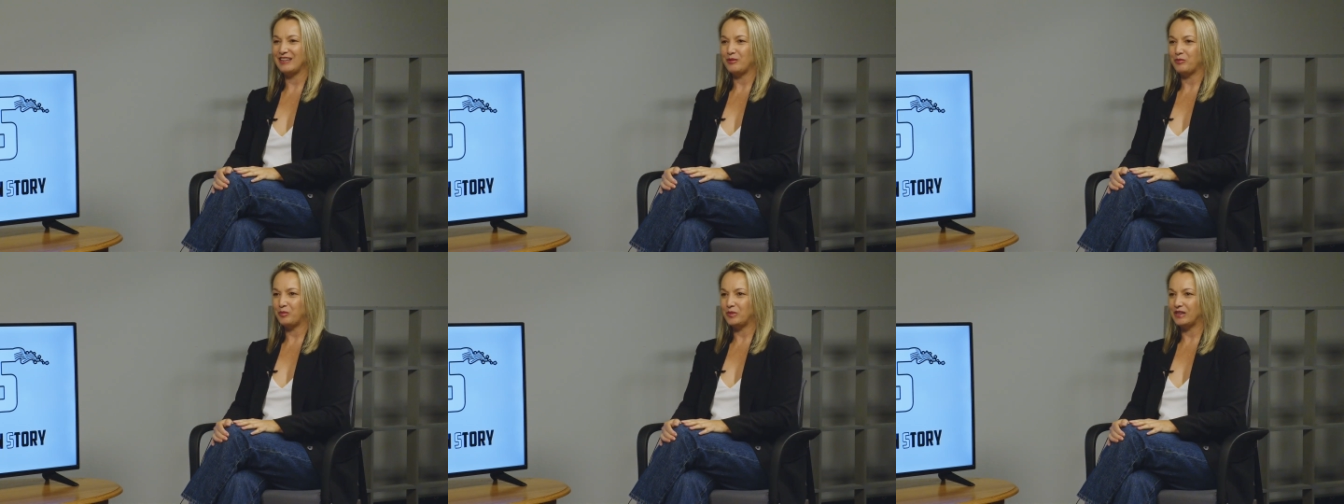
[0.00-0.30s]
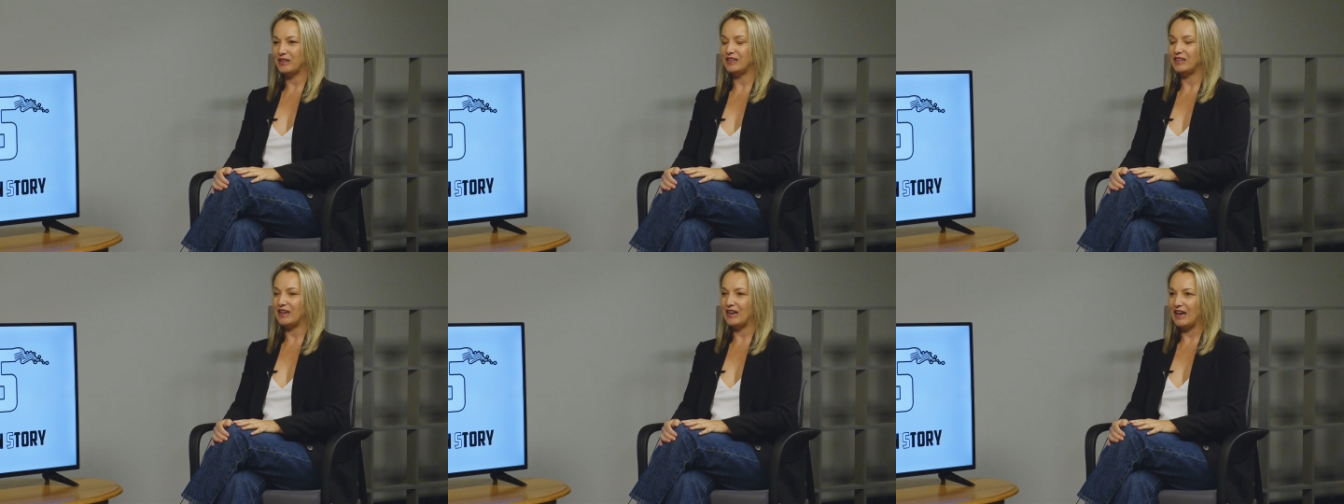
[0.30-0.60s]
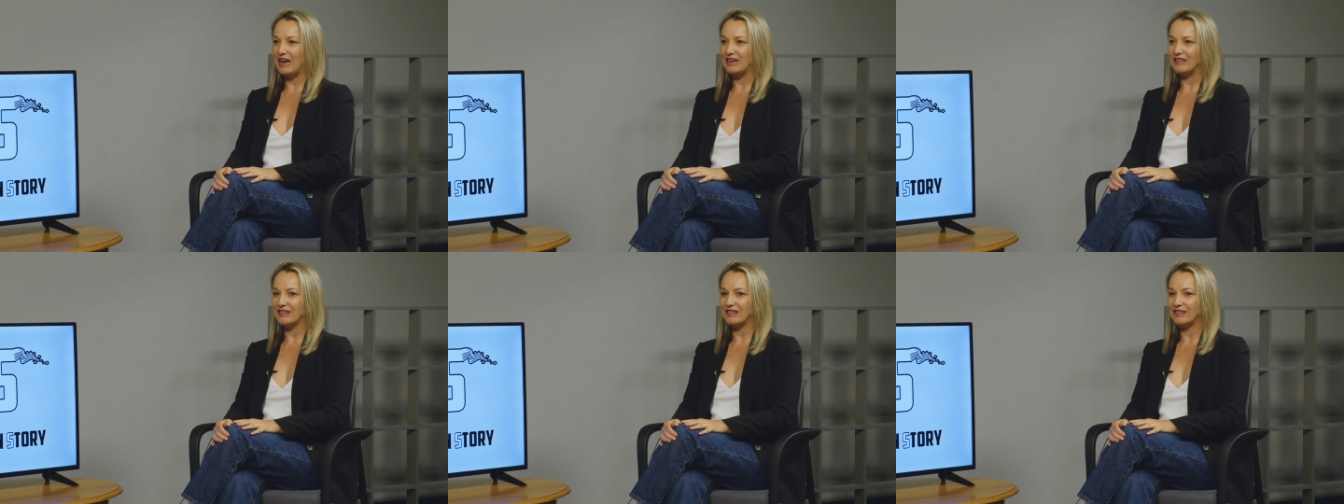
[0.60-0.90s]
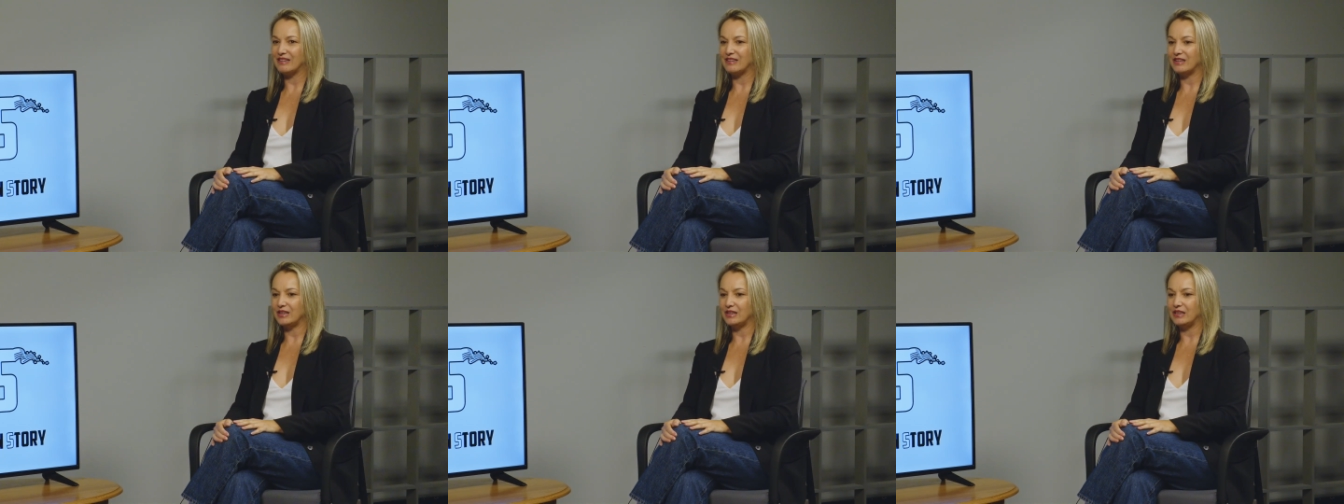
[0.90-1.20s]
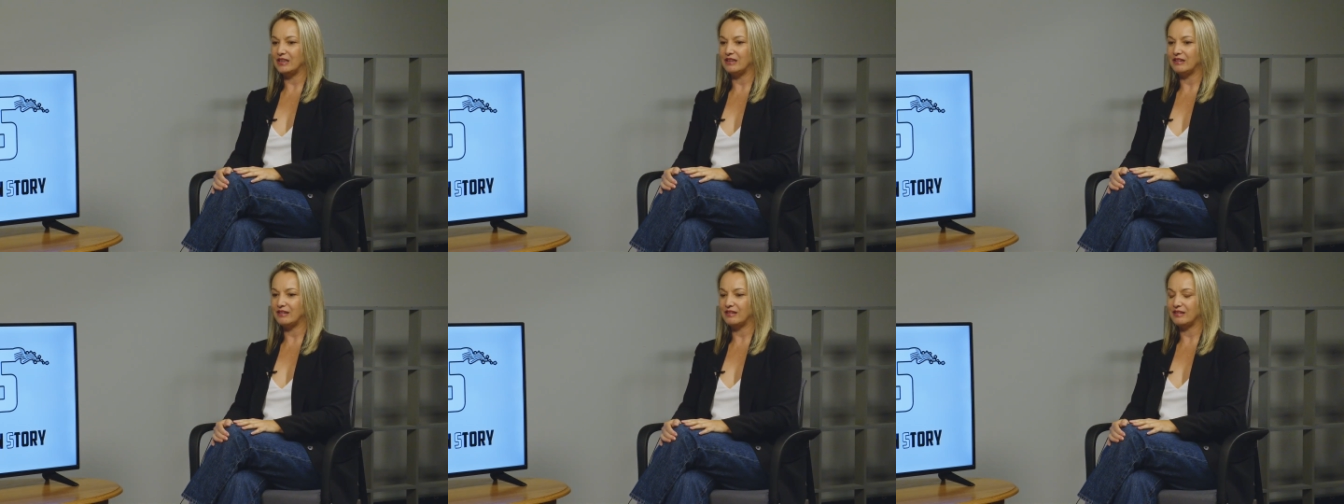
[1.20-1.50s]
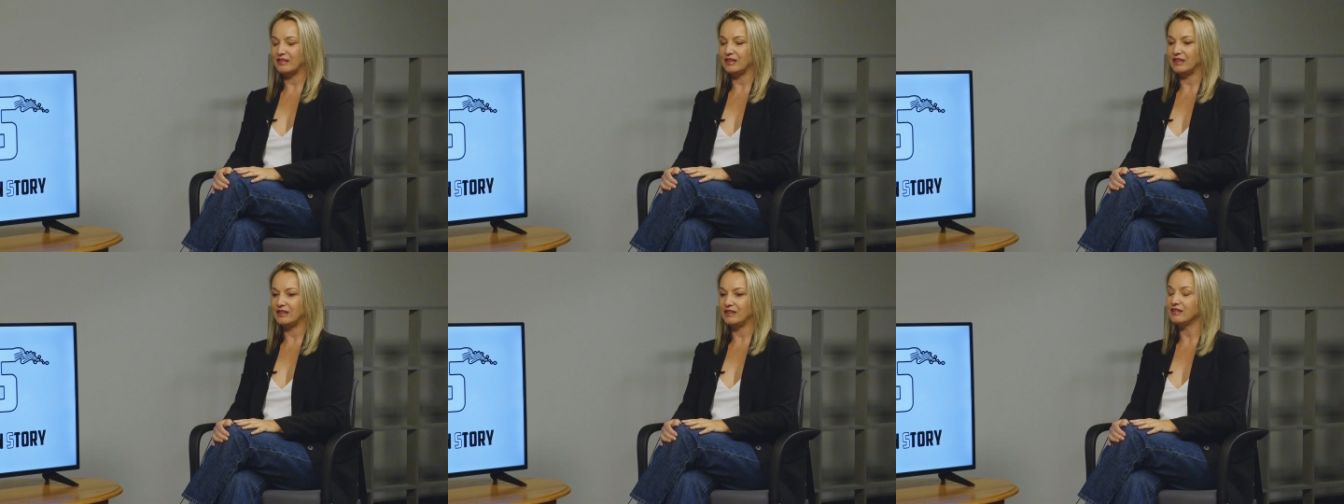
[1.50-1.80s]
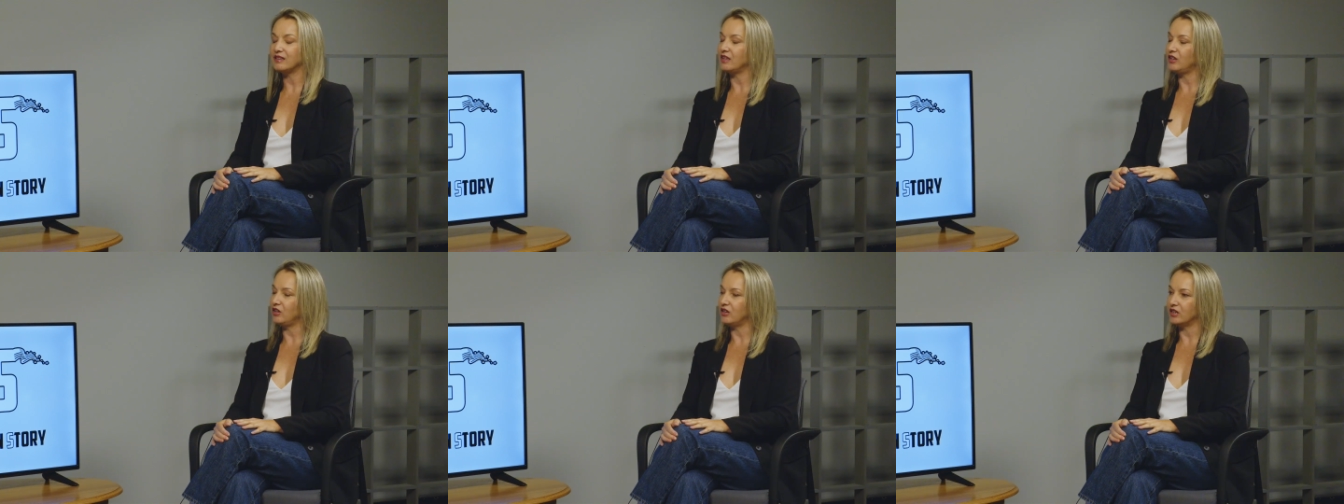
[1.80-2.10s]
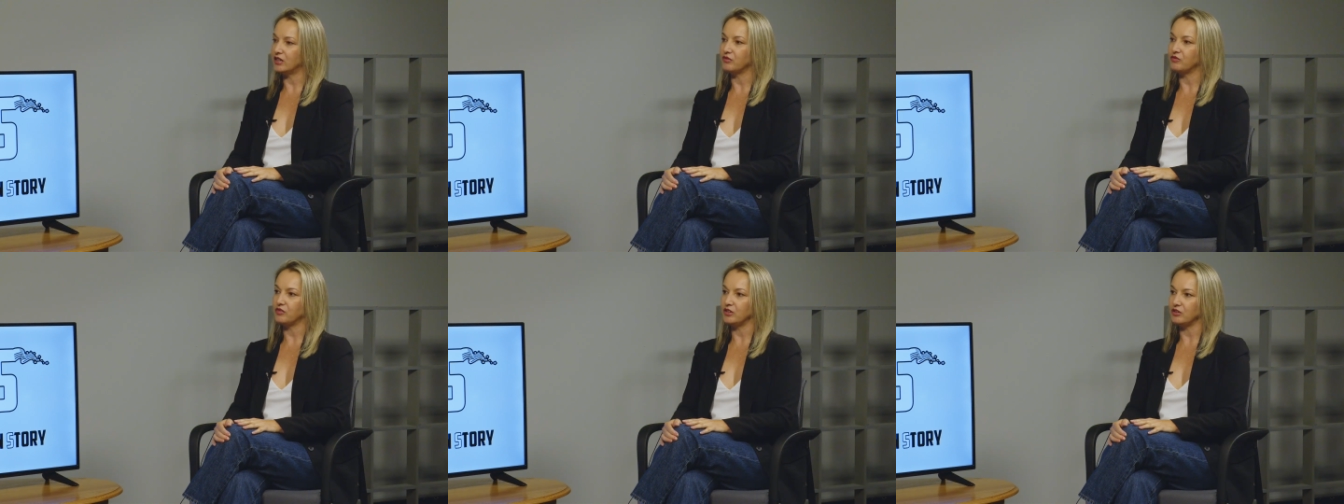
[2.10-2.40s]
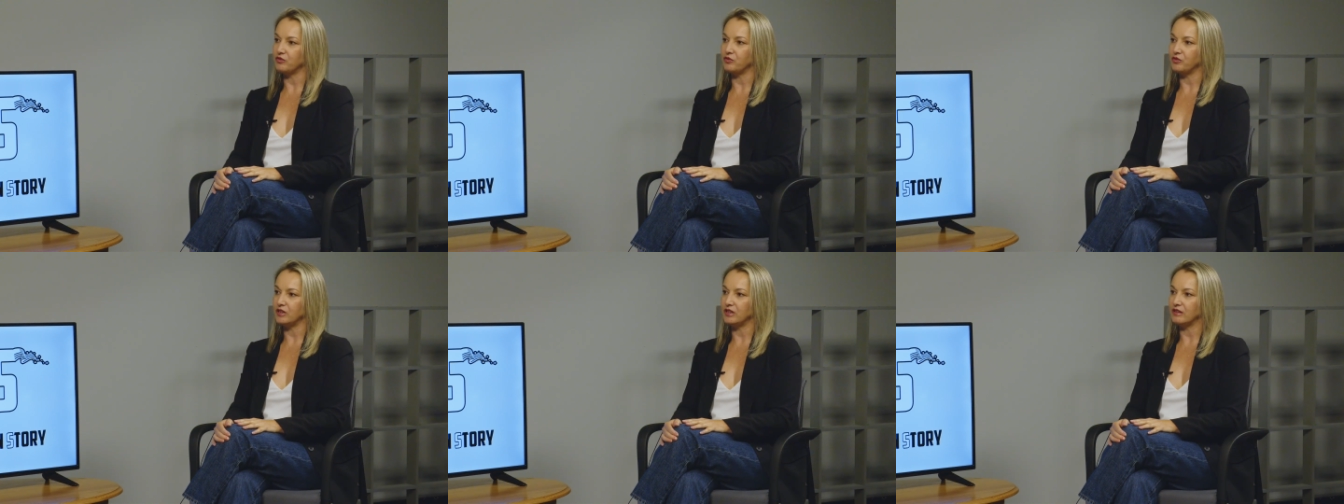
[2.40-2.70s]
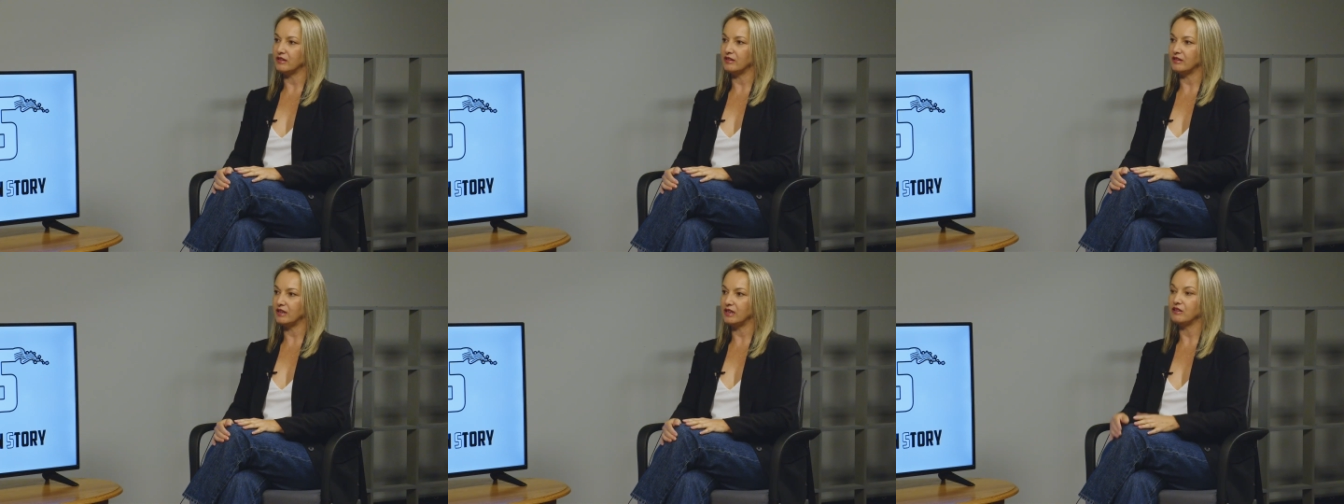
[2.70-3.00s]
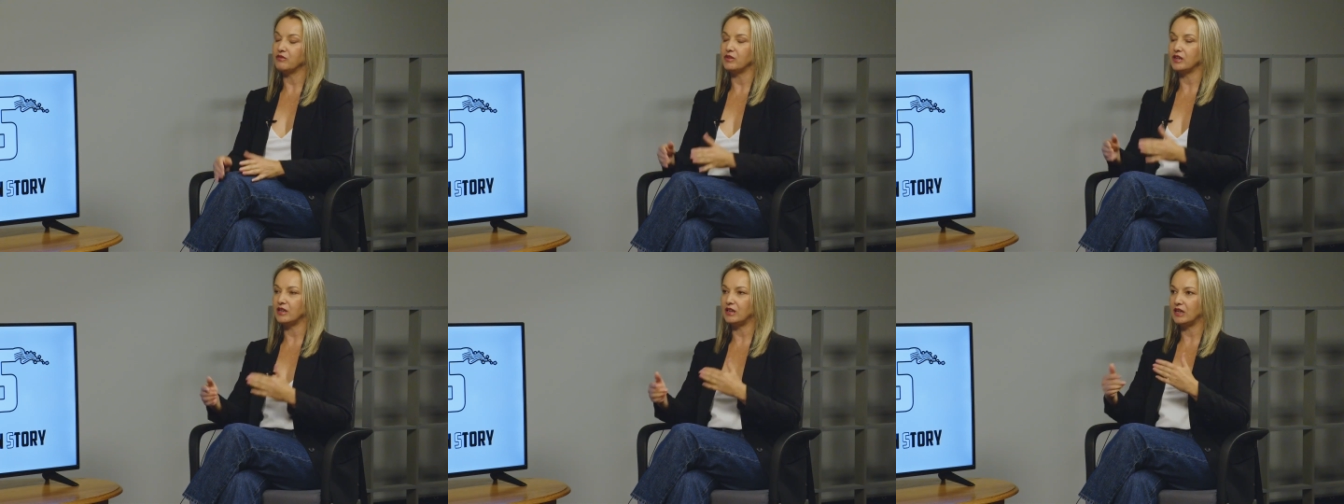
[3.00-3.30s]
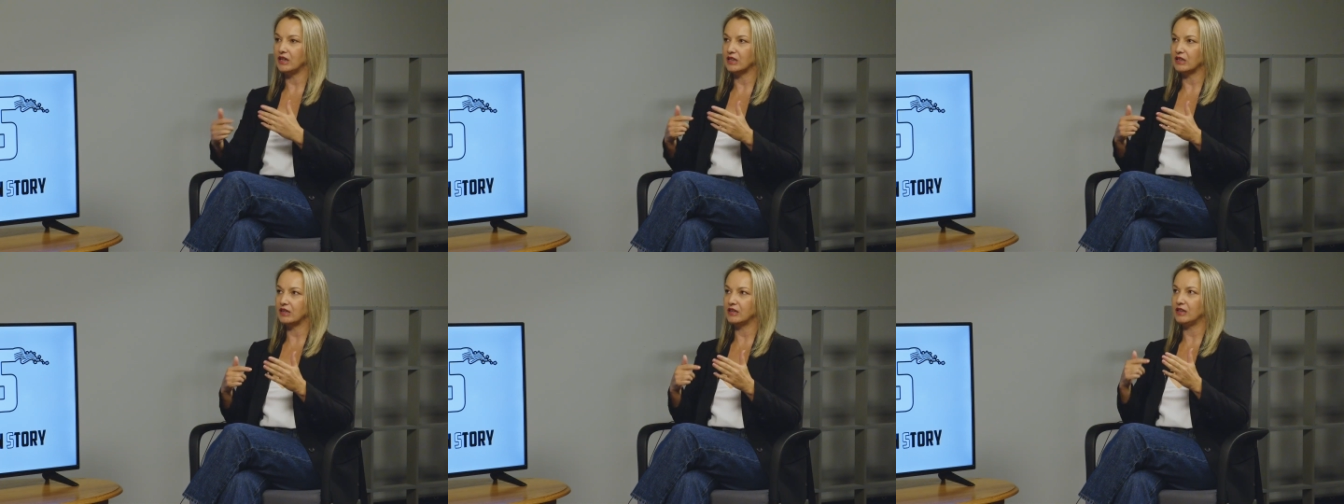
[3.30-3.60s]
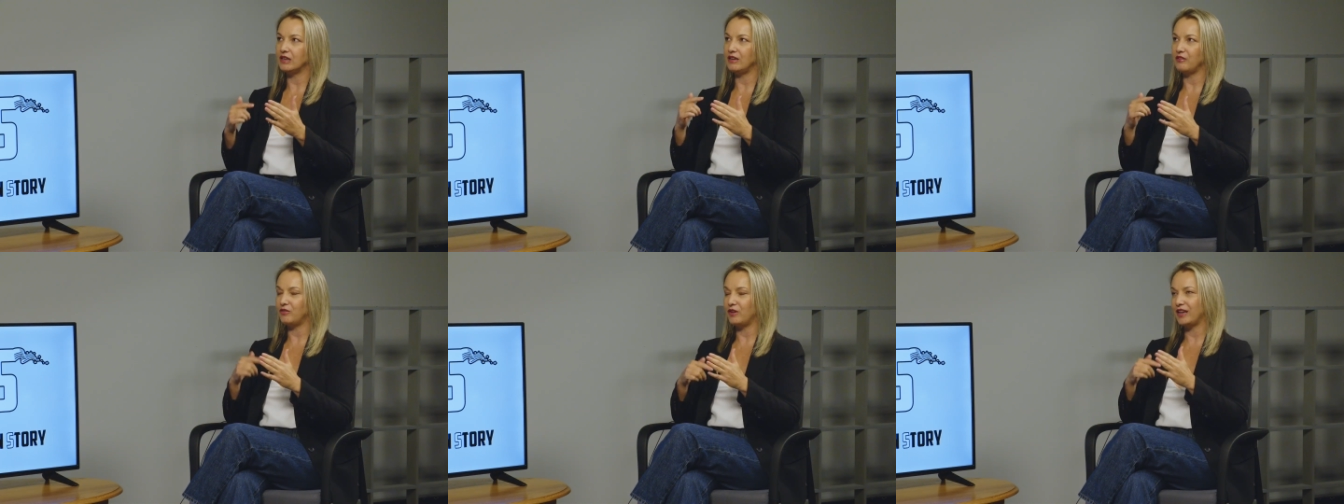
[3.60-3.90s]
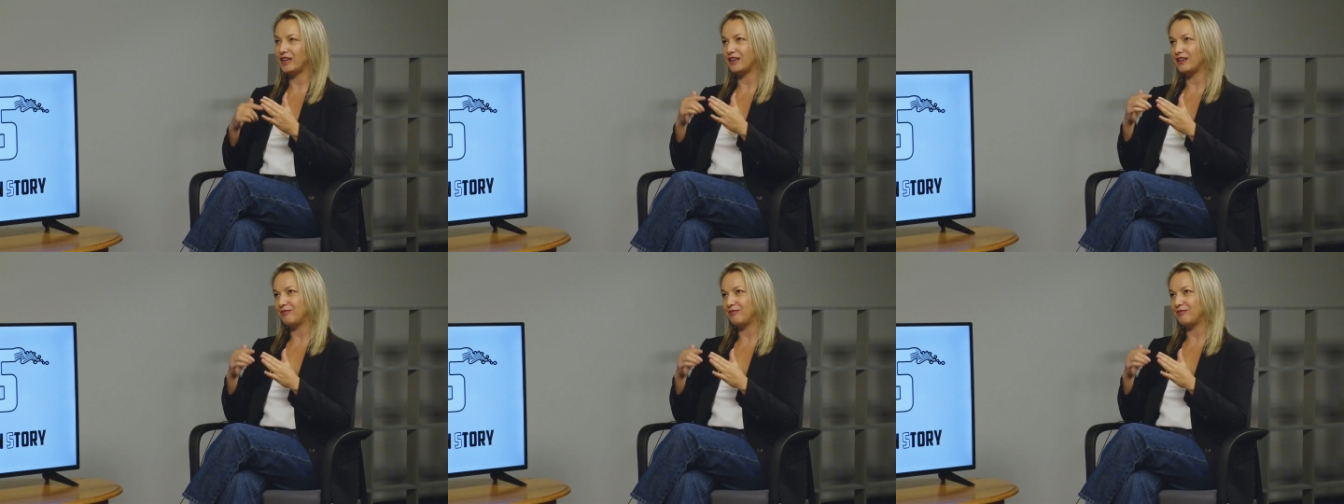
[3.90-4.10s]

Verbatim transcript: But yes, it's a lot of difference. Even like if I